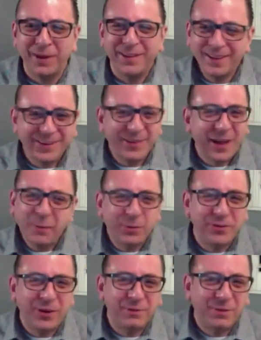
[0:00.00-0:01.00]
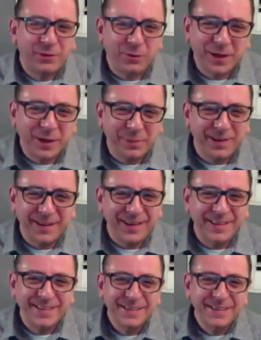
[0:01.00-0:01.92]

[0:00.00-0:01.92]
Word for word: appealing, because that was not visually appealing.